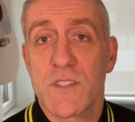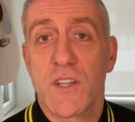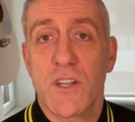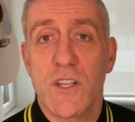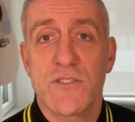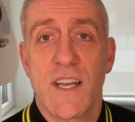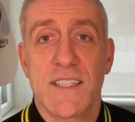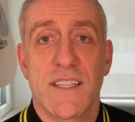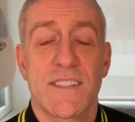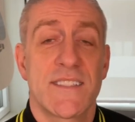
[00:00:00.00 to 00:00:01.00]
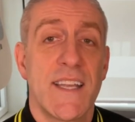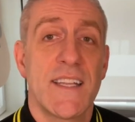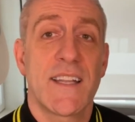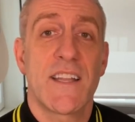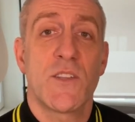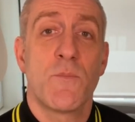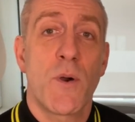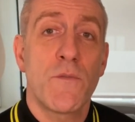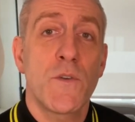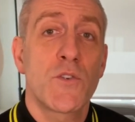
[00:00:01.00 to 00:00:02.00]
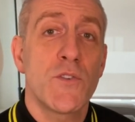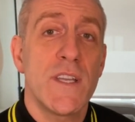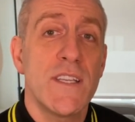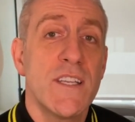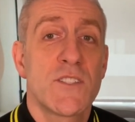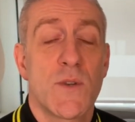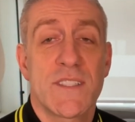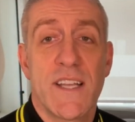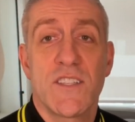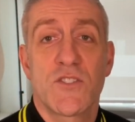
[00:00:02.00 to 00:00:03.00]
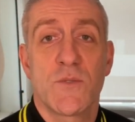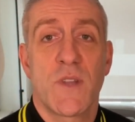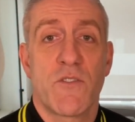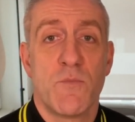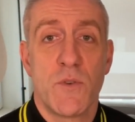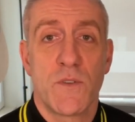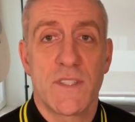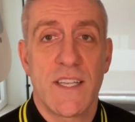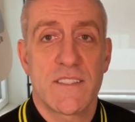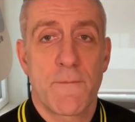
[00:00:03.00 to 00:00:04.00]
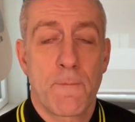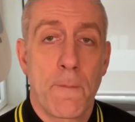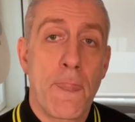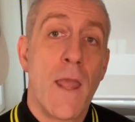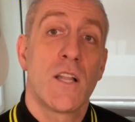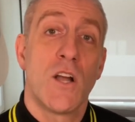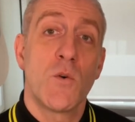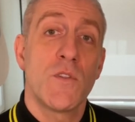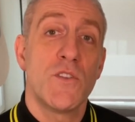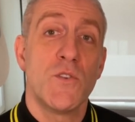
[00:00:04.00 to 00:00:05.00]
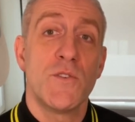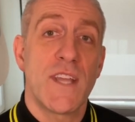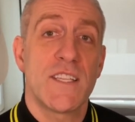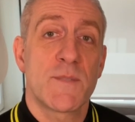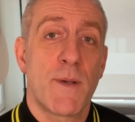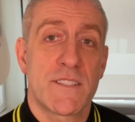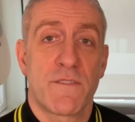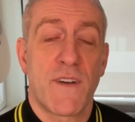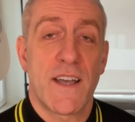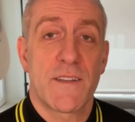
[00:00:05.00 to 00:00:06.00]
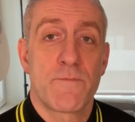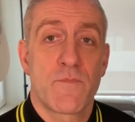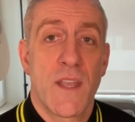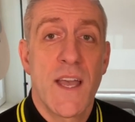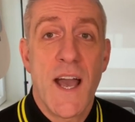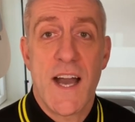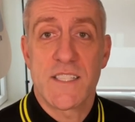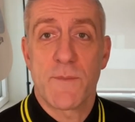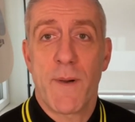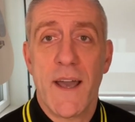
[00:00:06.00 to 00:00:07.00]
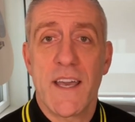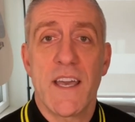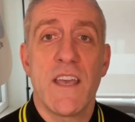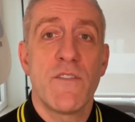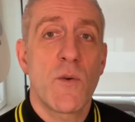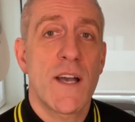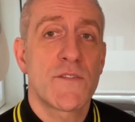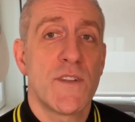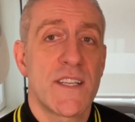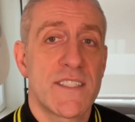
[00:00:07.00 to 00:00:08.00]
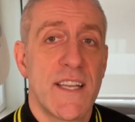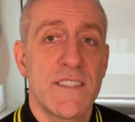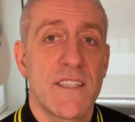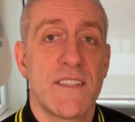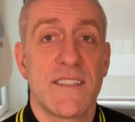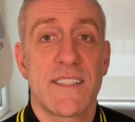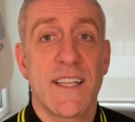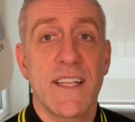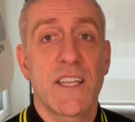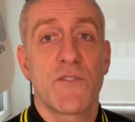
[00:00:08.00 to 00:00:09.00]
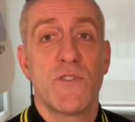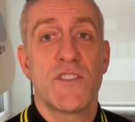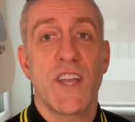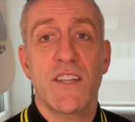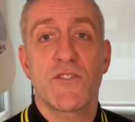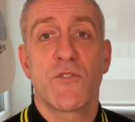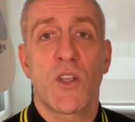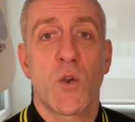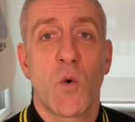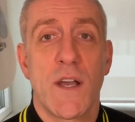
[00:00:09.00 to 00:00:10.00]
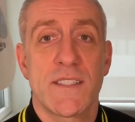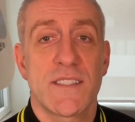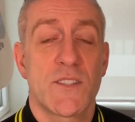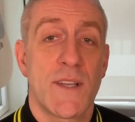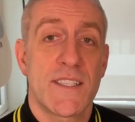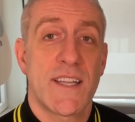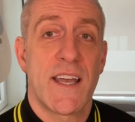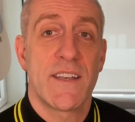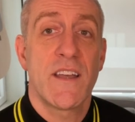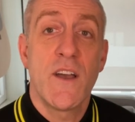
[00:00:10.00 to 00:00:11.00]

to the contract that stating that you both agree to extend the subject removal date, along with a new date specified. As a buyer, if you ask for an extension, then the seller can reject your request to extend